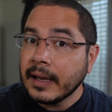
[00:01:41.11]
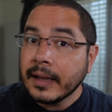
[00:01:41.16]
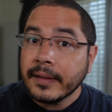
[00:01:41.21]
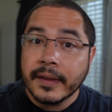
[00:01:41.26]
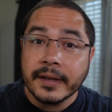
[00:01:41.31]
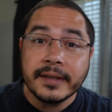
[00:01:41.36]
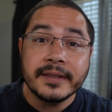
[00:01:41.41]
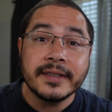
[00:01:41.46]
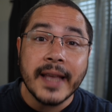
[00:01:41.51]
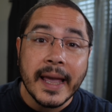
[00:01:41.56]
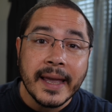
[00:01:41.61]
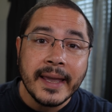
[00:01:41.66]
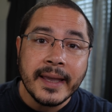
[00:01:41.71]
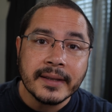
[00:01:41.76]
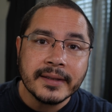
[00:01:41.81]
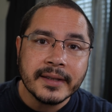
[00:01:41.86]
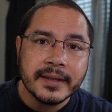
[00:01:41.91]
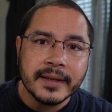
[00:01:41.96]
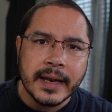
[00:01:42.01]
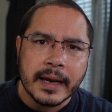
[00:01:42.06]
The
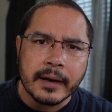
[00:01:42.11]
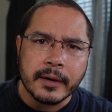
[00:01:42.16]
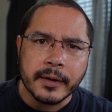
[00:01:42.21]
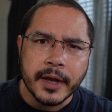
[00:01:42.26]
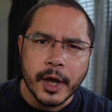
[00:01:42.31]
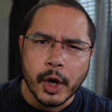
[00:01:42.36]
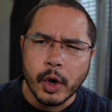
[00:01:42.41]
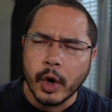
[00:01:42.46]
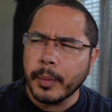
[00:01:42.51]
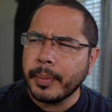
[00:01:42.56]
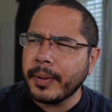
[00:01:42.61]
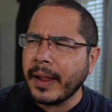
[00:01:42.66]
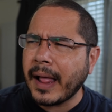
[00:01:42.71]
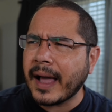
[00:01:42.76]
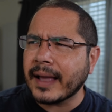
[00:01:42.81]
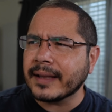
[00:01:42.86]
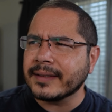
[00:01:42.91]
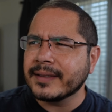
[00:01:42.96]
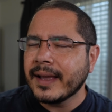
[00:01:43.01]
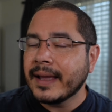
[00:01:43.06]
second scenario
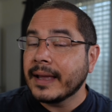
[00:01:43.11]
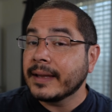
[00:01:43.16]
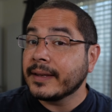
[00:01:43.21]
applies